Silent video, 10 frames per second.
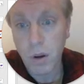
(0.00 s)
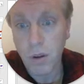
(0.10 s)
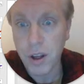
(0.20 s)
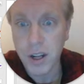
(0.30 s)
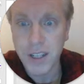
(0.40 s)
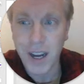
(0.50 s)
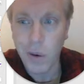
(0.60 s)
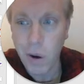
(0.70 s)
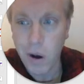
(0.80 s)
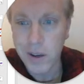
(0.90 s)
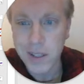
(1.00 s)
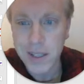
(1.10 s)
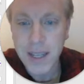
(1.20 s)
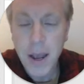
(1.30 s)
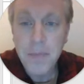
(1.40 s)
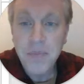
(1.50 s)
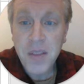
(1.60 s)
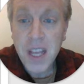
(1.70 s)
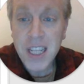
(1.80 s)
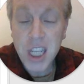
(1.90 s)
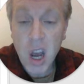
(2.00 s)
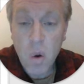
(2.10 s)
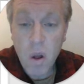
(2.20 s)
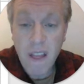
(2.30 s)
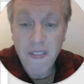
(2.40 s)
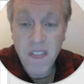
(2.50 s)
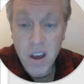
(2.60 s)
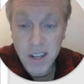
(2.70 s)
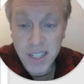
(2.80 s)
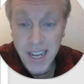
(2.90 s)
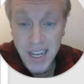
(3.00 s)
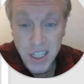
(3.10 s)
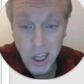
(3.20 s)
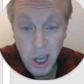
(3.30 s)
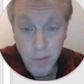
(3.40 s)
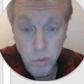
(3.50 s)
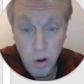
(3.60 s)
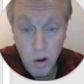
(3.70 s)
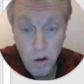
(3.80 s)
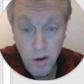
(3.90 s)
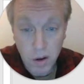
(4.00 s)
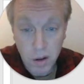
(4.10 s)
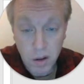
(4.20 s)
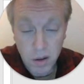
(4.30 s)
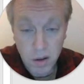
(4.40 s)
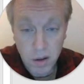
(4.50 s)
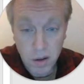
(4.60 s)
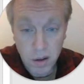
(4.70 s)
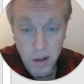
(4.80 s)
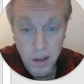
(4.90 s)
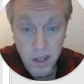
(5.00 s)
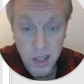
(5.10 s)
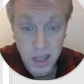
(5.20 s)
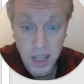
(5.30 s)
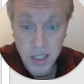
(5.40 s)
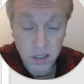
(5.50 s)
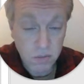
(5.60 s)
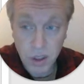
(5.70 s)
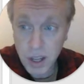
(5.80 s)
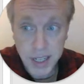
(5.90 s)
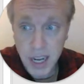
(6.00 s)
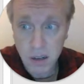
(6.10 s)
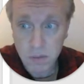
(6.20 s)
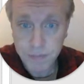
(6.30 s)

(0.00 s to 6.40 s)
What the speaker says: 13 ones. So 13 times 1 is 13.